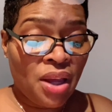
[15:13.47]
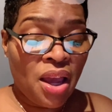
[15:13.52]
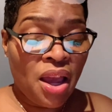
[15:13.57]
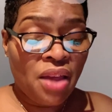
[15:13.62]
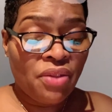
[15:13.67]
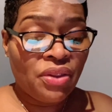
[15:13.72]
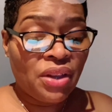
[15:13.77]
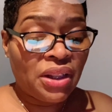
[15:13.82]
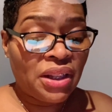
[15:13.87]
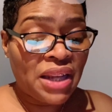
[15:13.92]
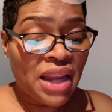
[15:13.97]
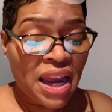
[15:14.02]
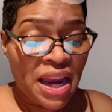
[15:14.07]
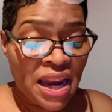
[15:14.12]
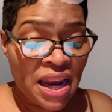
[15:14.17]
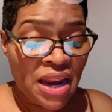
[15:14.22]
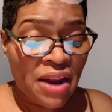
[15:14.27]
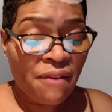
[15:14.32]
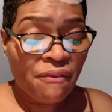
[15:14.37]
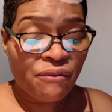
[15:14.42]
The
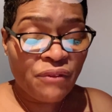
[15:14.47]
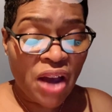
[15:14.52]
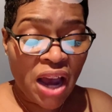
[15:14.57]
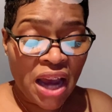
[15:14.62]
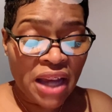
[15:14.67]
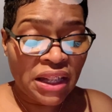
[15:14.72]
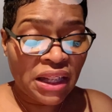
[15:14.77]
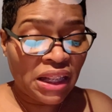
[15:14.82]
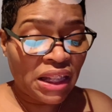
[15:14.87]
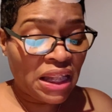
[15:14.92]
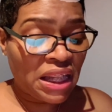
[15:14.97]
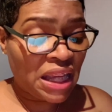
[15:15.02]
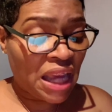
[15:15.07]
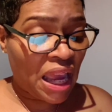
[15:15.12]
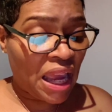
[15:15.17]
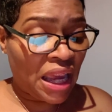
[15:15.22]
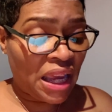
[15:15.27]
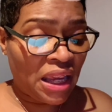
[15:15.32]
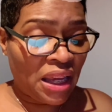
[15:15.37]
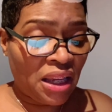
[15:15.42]
day finally
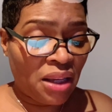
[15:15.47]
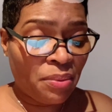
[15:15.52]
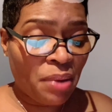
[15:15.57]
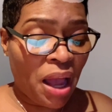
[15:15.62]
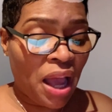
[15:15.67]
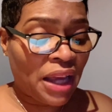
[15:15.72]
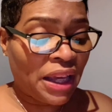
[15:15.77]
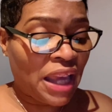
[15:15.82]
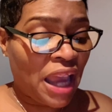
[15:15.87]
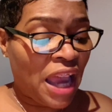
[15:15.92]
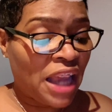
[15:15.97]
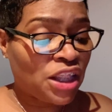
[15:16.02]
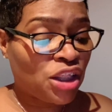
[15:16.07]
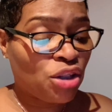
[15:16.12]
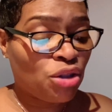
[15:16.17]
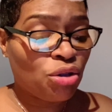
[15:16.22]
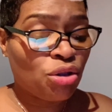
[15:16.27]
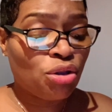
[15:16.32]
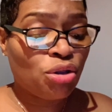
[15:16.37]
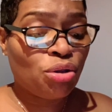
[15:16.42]
came. I got to
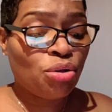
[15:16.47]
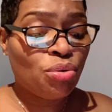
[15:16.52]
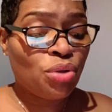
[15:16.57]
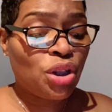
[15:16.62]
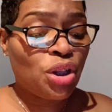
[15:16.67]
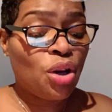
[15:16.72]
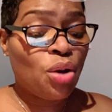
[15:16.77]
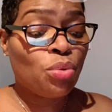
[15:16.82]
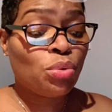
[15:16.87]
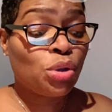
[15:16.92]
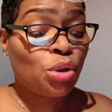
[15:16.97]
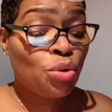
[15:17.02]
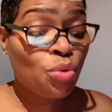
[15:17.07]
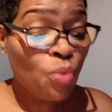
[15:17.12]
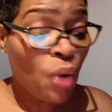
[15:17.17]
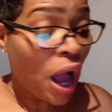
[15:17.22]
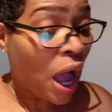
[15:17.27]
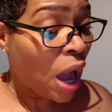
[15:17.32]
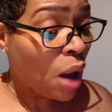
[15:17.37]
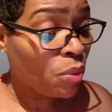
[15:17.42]
the studio 2
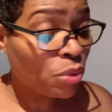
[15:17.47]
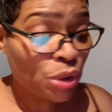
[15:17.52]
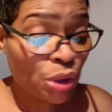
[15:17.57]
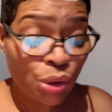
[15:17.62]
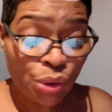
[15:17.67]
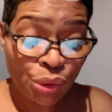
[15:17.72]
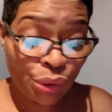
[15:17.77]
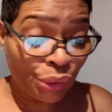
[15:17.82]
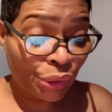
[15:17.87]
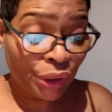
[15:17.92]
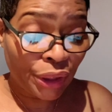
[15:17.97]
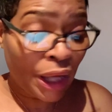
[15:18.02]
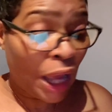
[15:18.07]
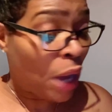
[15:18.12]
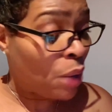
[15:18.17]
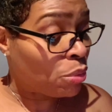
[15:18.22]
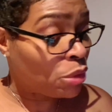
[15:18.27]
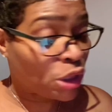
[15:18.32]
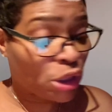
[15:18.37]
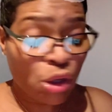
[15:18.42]
hours early. I
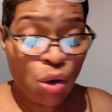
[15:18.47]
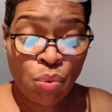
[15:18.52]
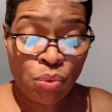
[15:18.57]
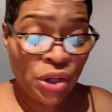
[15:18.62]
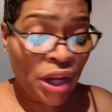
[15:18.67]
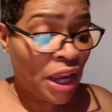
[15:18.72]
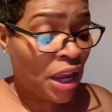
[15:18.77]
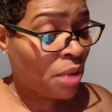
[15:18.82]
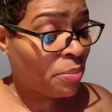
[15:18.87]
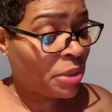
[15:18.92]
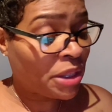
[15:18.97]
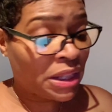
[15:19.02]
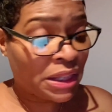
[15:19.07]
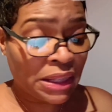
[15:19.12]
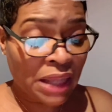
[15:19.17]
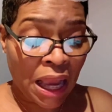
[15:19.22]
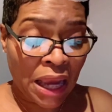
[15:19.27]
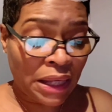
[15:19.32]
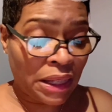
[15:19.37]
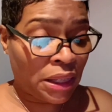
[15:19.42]
was so damn
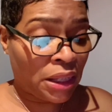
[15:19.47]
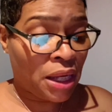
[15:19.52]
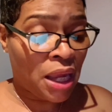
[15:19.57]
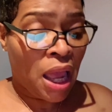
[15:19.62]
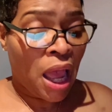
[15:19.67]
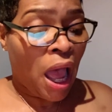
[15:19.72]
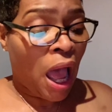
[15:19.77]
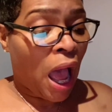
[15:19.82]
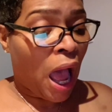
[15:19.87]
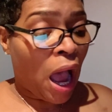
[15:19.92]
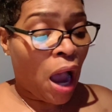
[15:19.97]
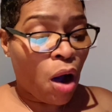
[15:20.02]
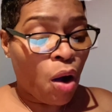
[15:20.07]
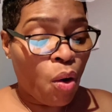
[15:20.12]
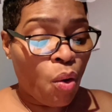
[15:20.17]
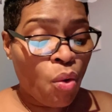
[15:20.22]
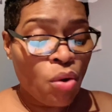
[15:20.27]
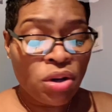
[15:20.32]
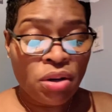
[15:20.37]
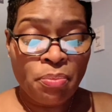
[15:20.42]
excited. I
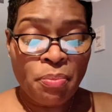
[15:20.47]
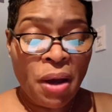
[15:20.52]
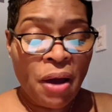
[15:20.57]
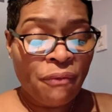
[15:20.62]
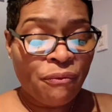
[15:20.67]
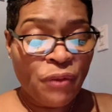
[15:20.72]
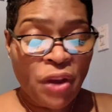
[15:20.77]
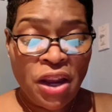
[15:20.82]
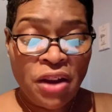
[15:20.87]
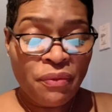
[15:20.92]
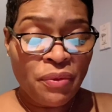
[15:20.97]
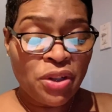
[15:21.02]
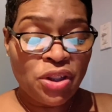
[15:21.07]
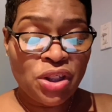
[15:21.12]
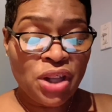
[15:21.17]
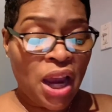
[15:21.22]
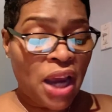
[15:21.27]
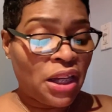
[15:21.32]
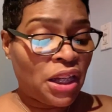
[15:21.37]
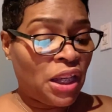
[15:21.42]
ordered my favorite
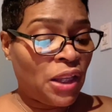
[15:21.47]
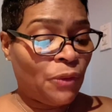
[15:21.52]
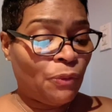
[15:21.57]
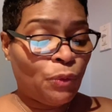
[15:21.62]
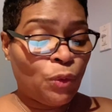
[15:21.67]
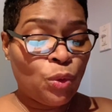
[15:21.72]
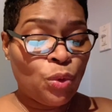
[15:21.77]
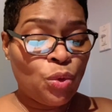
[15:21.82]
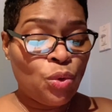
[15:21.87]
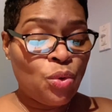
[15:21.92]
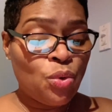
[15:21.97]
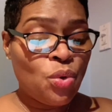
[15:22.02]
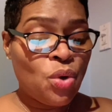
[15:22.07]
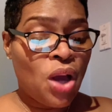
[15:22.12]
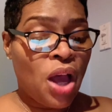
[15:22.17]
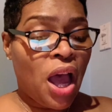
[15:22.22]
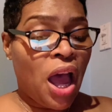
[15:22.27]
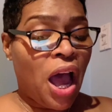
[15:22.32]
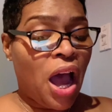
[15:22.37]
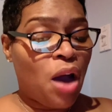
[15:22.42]
Chinese food.
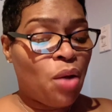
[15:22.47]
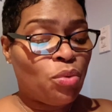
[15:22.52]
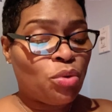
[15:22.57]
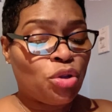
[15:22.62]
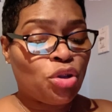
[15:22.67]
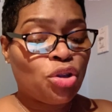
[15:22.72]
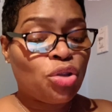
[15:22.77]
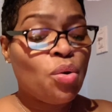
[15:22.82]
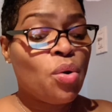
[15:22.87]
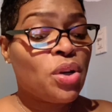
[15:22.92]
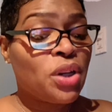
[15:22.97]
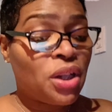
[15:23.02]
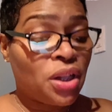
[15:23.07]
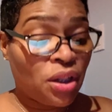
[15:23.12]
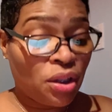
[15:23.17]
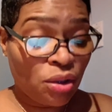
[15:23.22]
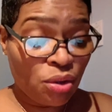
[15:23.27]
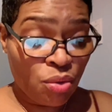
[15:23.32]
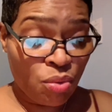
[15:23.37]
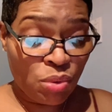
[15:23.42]
I was sure to
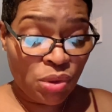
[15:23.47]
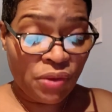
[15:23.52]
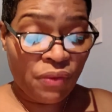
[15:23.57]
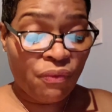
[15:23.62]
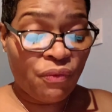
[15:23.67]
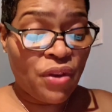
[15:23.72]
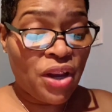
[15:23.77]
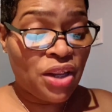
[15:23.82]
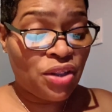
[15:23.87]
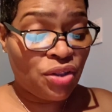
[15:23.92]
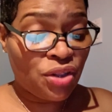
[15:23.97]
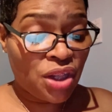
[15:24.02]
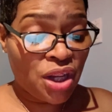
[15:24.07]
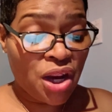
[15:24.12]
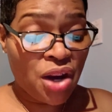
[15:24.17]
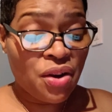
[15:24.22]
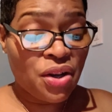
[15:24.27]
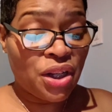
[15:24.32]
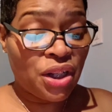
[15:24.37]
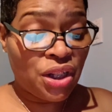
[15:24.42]
include some
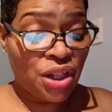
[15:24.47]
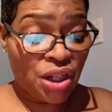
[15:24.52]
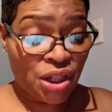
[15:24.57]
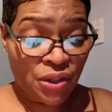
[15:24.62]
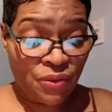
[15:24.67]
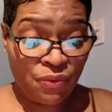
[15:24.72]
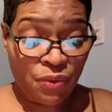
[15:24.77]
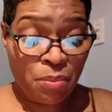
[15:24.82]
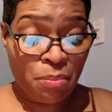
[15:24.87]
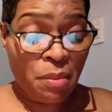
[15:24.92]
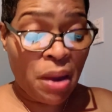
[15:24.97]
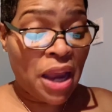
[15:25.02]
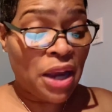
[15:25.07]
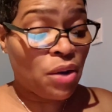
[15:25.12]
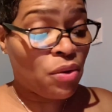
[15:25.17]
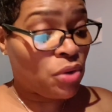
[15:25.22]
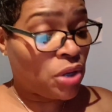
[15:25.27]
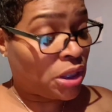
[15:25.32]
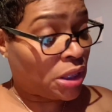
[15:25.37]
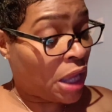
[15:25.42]
vegetarian dishes for Michael
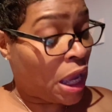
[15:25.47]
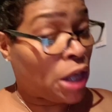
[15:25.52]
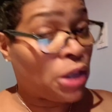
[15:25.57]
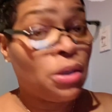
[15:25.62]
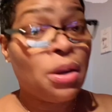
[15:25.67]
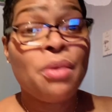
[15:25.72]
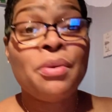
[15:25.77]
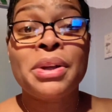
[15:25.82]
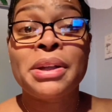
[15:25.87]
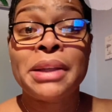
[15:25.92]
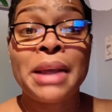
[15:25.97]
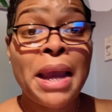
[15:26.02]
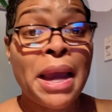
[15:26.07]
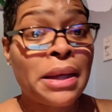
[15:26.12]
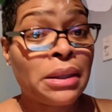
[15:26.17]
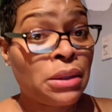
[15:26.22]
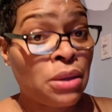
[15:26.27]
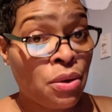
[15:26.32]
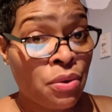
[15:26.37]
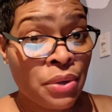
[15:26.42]
because I know his ass
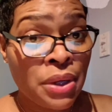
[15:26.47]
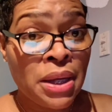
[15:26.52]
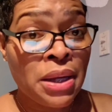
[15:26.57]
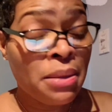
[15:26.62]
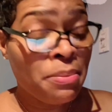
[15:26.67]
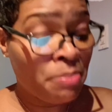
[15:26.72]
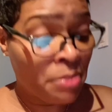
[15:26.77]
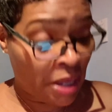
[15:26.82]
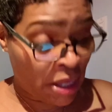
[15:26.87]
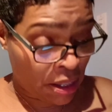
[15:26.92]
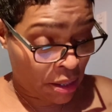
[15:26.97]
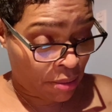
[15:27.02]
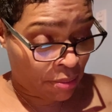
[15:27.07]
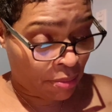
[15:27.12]
don't eat meat.